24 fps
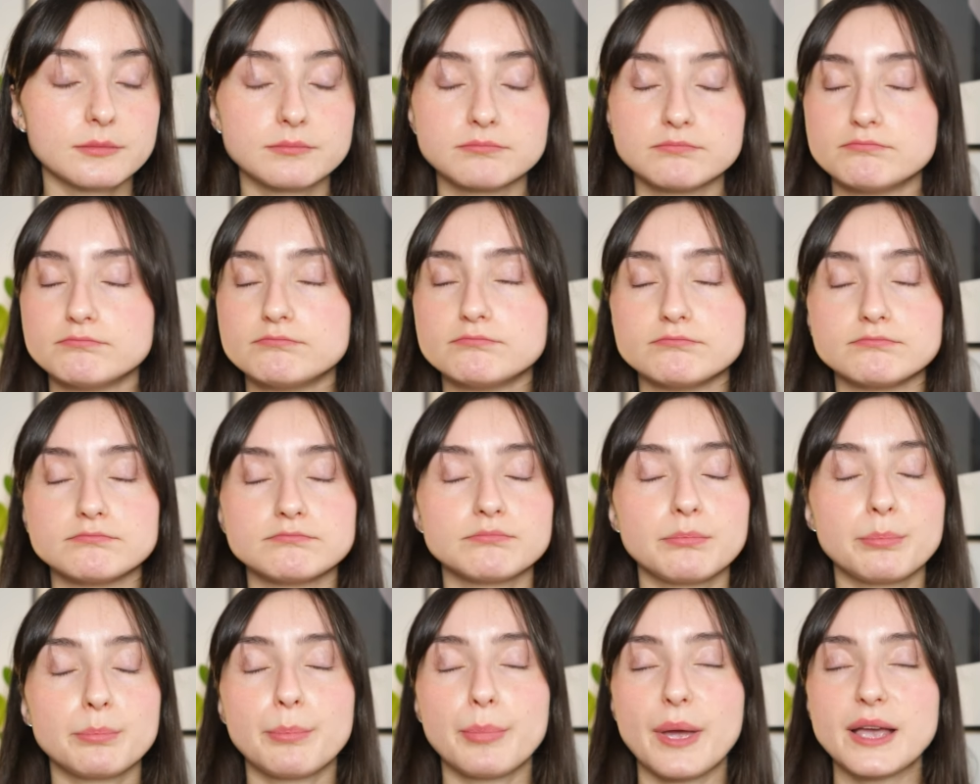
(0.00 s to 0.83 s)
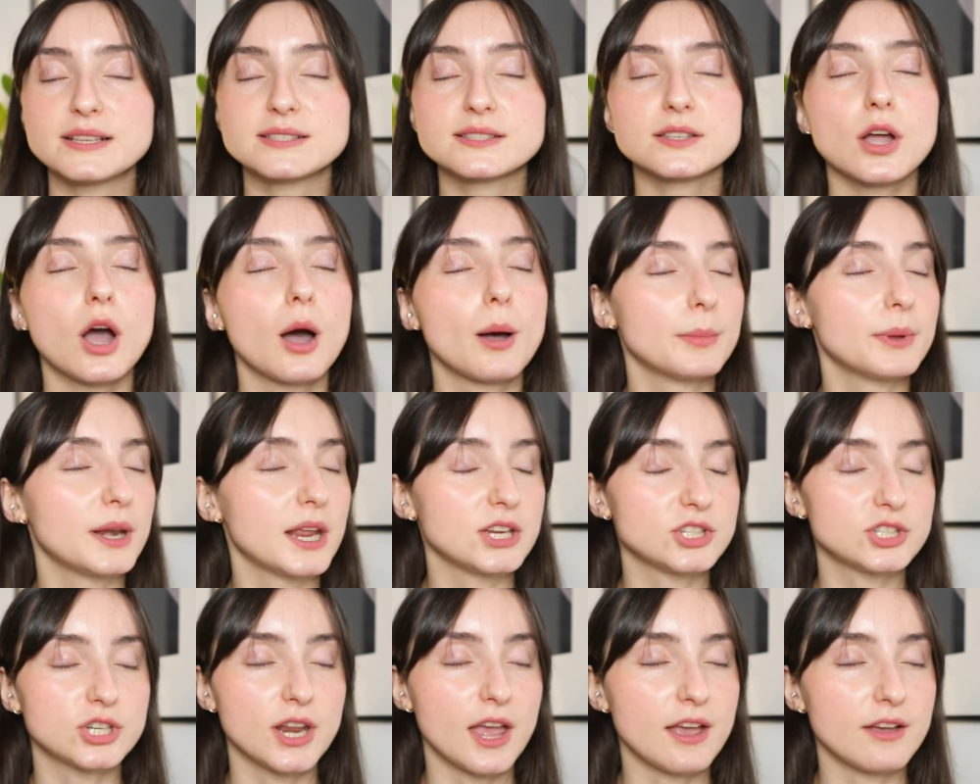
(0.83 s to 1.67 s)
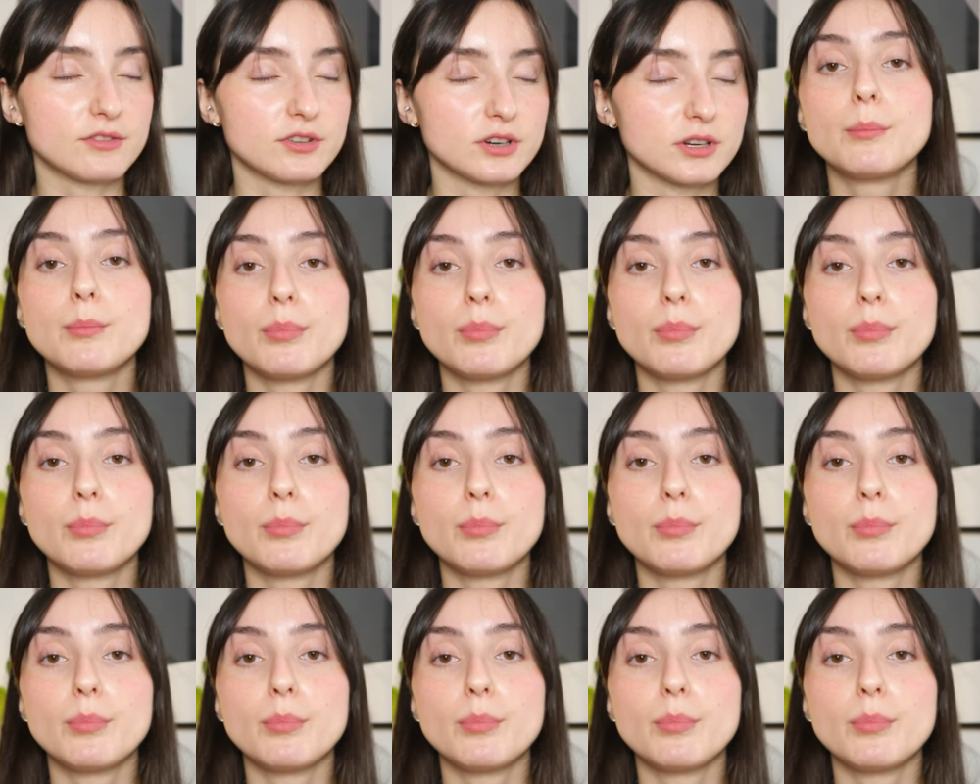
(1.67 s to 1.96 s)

mm, best combination ever.